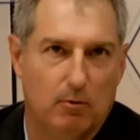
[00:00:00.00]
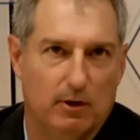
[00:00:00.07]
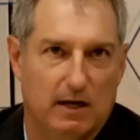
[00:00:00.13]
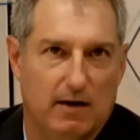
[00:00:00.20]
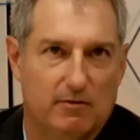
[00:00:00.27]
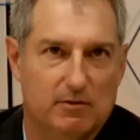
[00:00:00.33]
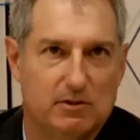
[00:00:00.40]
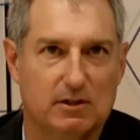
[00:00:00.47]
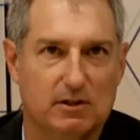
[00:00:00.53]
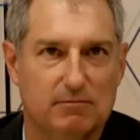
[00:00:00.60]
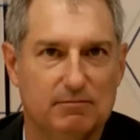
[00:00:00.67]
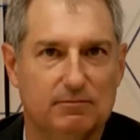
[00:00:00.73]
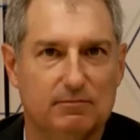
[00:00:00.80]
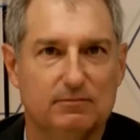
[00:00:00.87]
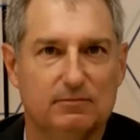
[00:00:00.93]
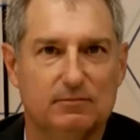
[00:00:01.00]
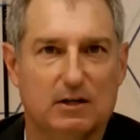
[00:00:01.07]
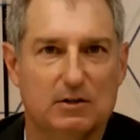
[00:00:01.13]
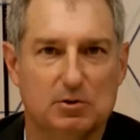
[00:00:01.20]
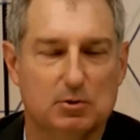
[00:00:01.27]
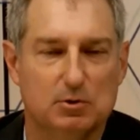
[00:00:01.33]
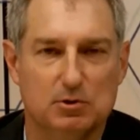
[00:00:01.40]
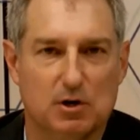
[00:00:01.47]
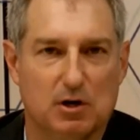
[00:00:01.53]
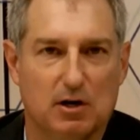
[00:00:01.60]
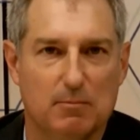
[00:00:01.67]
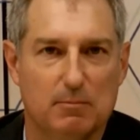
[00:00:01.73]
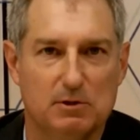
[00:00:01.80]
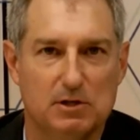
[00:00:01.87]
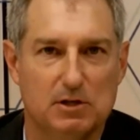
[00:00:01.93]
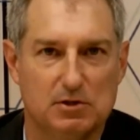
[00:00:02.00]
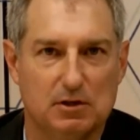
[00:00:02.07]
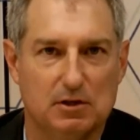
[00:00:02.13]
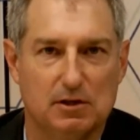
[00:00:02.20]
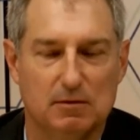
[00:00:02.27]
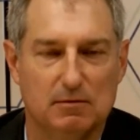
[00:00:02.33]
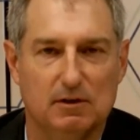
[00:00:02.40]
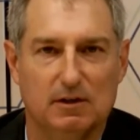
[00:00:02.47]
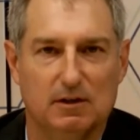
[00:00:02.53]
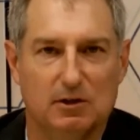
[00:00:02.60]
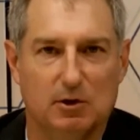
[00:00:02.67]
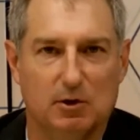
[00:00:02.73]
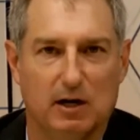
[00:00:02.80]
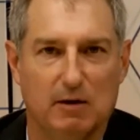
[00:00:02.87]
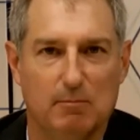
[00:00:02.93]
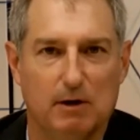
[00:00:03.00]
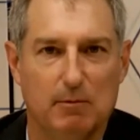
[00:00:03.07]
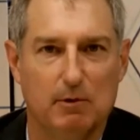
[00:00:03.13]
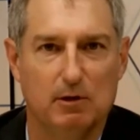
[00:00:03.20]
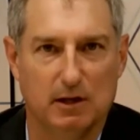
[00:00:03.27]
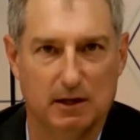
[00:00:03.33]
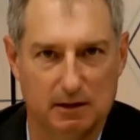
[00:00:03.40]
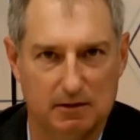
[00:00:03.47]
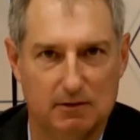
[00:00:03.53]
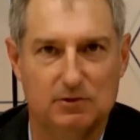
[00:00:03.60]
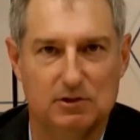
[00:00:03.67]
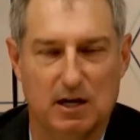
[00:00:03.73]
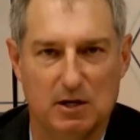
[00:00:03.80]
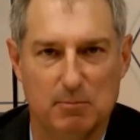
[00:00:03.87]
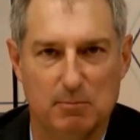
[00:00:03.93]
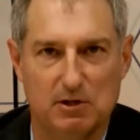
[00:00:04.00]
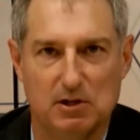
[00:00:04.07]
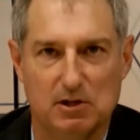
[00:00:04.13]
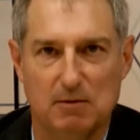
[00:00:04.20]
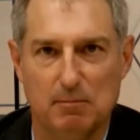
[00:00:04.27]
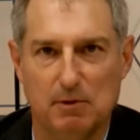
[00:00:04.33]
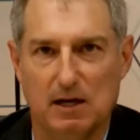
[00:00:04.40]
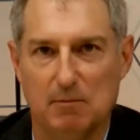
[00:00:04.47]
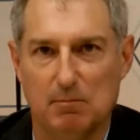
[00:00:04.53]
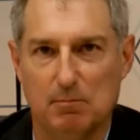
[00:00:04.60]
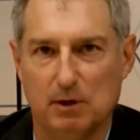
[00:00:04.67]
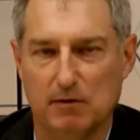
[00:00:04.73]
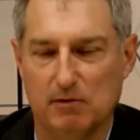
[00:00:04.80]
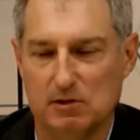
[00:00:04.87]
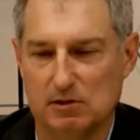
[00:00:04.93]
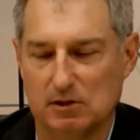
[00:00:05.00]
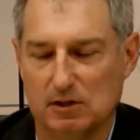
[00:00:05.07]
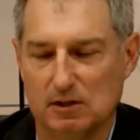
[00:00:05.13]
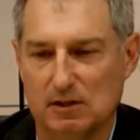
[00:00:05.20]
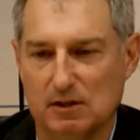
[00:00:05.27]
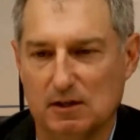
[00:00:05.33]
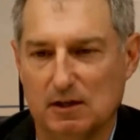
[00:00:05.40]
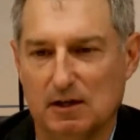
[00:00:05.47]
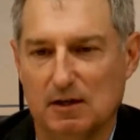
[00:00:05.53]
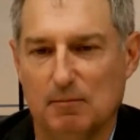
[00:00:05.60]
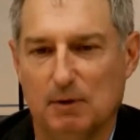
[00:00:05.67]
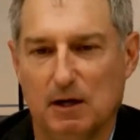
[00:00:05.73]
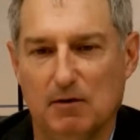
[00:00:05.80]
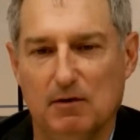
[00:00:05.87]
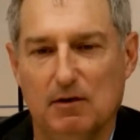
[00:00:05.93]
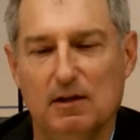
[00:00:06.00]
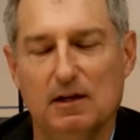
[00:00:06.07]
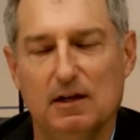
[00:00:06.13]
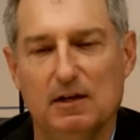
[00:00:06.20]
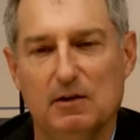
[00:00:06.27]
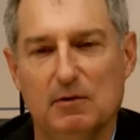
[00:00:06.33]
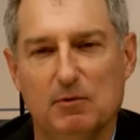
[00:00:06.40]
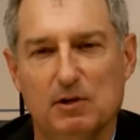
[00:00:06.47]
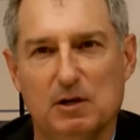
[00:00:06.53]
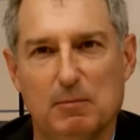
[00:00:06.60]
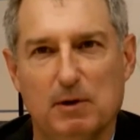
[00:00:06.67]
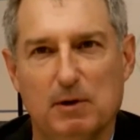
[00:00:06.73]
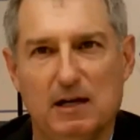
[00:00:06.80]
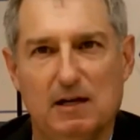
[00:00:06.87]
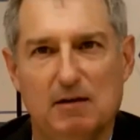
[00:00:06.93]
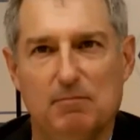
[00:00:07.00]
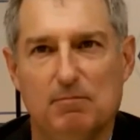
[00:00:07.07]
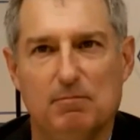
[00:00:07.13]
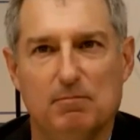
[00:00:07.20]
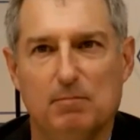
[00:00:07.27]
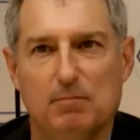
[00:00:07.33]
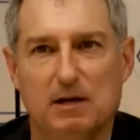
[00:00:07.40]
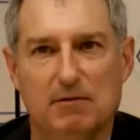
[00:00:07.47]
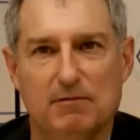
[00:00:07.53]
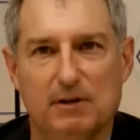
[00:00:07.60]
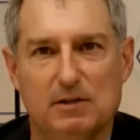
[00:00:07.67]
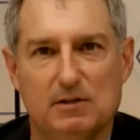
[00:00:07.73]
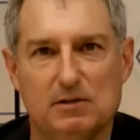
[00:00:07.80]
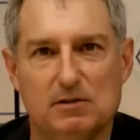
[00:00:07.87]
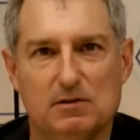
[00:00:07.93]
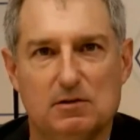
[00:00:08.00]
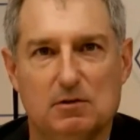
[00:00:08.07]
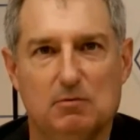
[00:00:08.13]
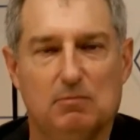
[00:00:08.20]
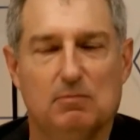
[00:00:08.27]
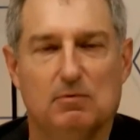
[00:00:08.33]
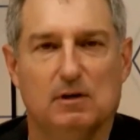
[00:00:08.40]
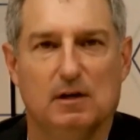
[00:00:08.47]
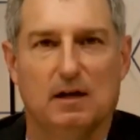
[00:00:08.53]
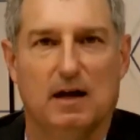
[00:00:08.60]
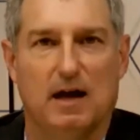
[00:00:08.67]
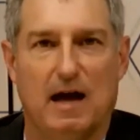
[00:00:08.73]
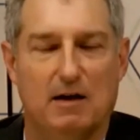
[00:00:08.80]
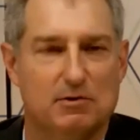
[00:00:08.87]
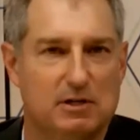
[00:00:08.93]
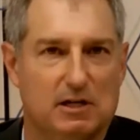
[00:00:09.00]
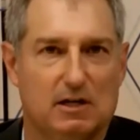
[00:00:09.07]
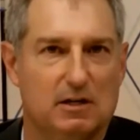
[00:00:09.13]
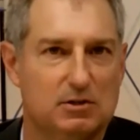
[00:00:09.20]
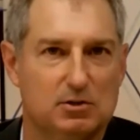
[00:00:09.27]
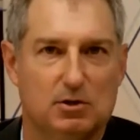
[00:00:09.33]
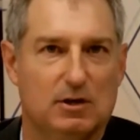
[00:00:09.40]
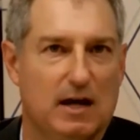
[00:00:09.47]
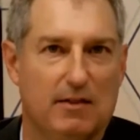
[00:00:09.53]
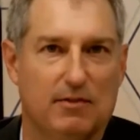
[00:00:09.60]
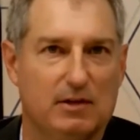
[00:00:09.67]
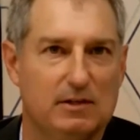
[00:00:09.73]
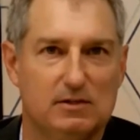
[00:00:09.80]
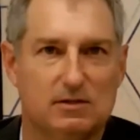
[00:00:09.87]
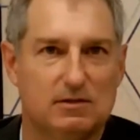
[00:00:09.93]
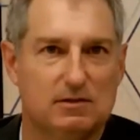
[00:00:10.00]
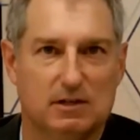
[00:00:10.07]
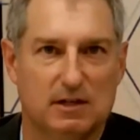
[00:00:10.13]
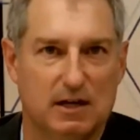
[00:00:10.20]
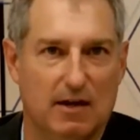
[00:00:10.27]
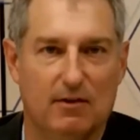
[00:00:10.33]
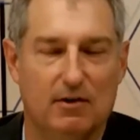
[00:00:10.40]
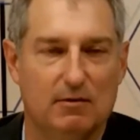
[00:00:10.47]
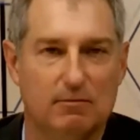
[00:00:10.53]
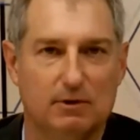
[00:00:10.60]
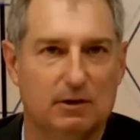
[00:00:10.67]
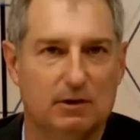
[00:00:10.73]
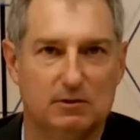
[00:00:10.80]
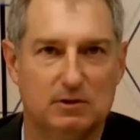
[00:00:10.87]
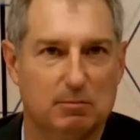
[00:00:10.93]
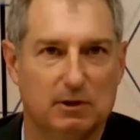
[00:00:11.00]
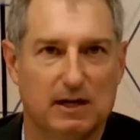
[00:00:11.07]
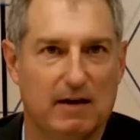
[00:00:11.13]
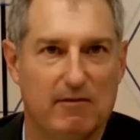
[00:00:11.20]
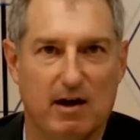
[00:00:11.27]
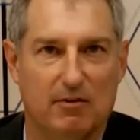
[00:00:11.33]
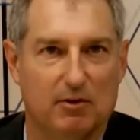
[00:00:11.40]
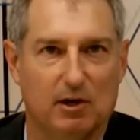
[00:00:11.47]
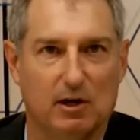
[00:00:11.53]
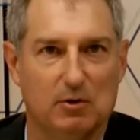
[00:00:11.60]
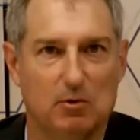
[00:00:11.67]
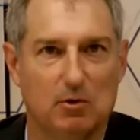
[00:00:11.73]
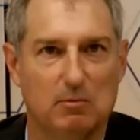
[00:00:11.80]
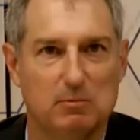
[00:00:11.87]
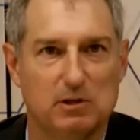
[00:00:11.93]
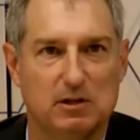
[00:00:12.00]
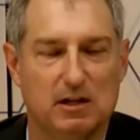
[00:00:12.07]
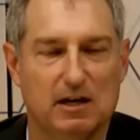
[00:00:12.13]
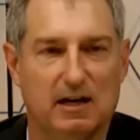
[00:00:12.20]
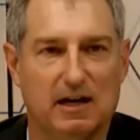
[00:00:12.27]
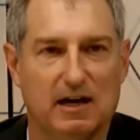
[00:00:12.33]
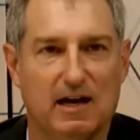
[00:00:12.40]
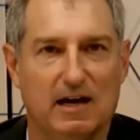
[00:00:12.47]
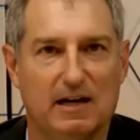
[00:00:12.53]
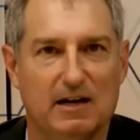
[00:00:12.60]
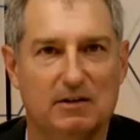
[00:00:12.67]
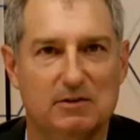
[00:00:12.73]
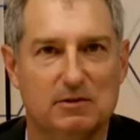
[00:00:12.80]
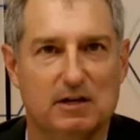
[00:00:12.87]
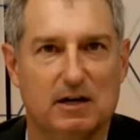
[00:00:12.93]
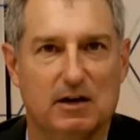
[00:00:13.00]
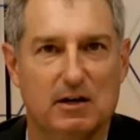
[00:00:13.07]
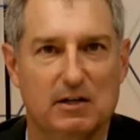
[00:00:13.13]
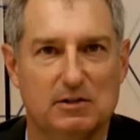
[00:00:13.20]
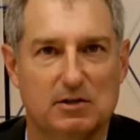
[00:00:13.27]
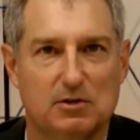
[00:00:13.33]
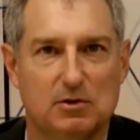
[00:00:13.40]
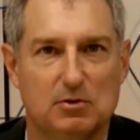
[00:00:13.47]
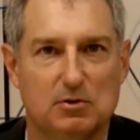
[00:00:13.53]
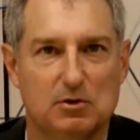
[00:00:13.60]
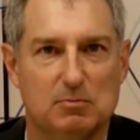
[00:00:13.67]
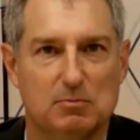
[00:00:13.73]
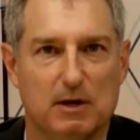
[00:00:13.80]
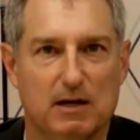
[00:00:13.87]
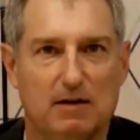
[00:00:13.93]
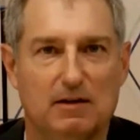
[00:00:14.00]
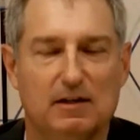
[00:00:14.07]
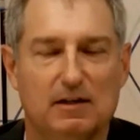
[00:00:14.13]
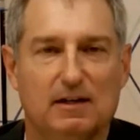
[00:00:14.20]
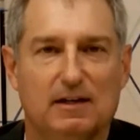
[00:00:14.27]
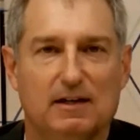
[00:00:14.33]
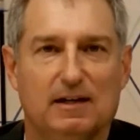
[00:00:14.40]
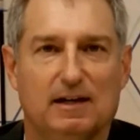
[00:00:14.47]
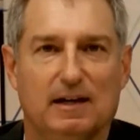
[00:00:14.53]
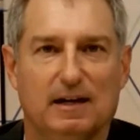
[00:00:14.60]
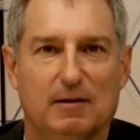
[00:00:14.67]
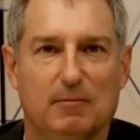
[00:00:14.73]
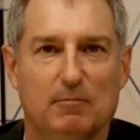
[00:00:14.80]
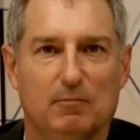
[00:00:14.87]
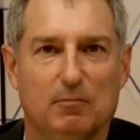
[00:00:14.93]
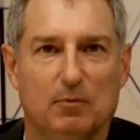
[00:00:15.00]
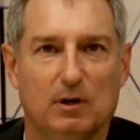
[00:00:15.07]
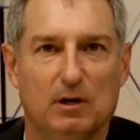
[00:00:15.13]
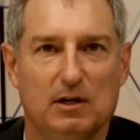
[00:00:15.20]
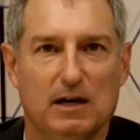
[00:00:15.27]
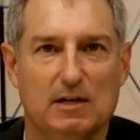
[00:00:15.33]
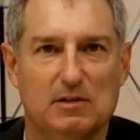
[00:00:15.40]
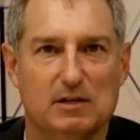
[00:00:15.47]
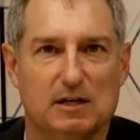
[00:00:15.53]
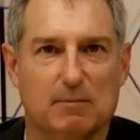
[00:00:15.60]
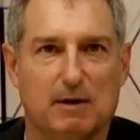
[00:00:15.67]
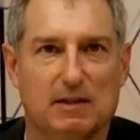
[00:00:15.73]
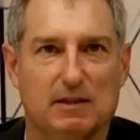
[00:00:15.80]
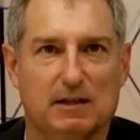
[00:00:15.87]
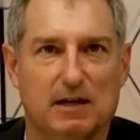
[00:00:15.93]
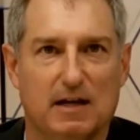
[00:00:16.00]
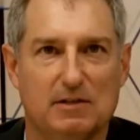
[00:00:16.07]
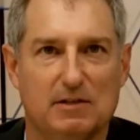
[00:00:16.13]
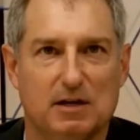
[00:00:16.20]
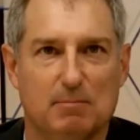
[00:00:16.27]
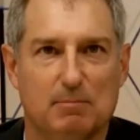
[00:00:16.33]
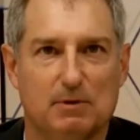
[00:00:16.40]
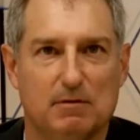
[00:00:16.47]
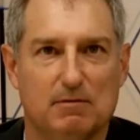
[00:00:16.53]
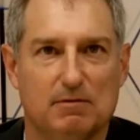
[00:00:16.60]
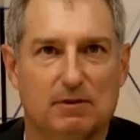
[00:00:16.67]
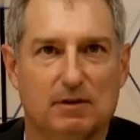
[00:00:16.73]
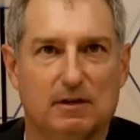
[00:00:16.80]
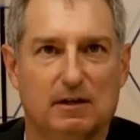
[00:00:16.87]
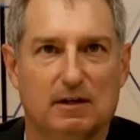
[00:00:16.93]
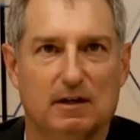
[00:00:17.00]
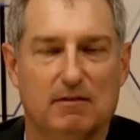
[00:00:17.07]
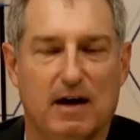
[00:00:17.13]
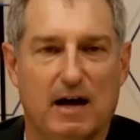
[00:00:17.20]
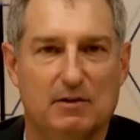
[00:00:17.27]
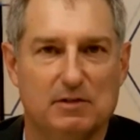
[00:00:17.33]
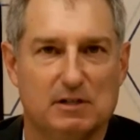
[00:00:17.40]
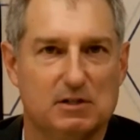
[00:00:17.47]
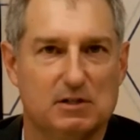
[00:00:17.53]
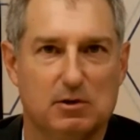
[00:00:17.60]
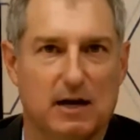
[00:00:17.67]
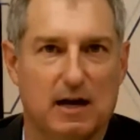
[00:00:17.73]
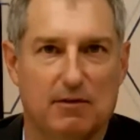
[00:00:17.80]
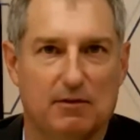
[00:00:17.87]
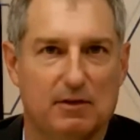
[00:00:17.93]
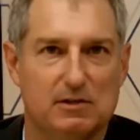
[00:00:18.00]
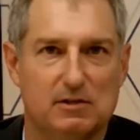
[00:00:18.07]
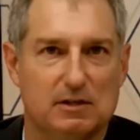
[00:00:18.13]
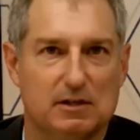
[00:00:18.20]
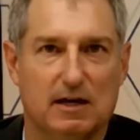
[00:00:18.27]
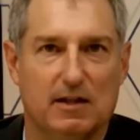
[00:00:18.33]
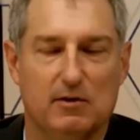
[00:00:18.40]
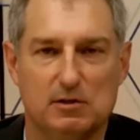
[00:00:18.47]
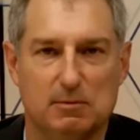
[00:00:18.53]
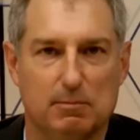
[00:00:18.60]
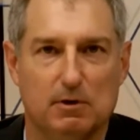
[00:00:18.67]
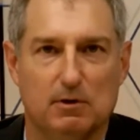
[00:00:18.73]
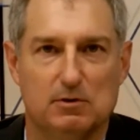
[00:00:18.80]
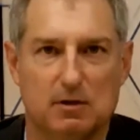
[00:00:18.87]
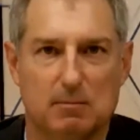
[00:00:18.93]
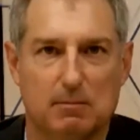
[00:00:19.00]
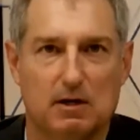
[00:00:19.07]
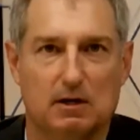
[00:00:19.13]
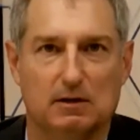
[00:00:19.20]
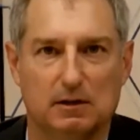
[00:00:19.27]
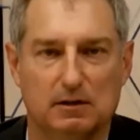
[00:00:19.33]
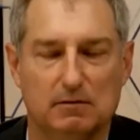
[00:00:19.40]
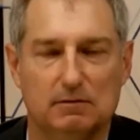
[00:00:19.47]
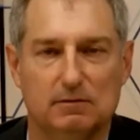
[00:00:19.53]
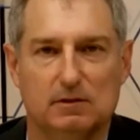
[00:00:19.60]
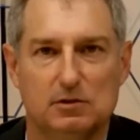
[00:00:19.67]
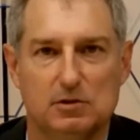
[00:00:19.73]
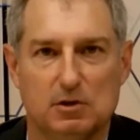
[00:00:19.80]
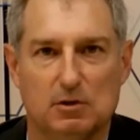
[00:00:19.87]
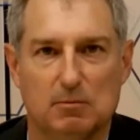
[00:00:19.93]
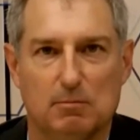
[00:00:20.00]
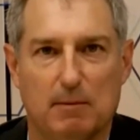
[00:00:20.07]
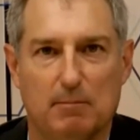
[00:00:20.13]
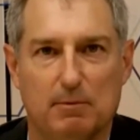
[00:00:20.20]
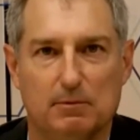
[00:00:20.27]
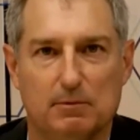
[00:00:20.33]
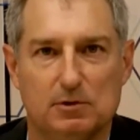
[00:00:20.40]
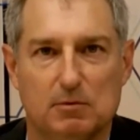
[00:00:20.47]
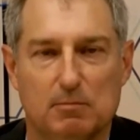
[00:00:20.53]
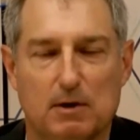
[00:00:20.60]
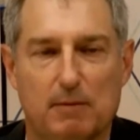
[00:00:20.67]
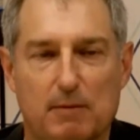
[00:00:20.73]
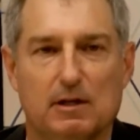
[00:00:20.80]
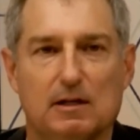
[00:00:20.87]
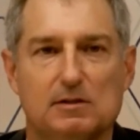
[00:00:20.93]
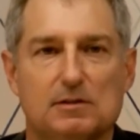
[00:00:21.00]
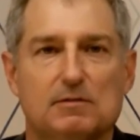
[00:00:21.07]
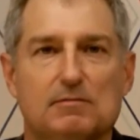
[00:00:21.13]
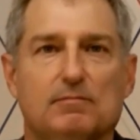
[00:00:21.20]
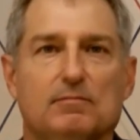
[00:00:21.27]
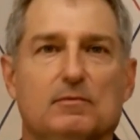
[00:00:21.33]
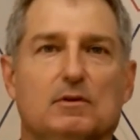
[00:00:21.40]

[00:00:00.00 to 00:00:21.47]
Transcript: We obviously, our schools aren't in a position to, to create a bubble like Chad, you mentioned the NBA previously, but would there be any benefits to housing all student athletes together. We don't typically have athletic dorms in NAIA at our, at our institutions, but um, what do you guys think about the concept of, of housing student athletes together as opposed to among the, the general pop, student population?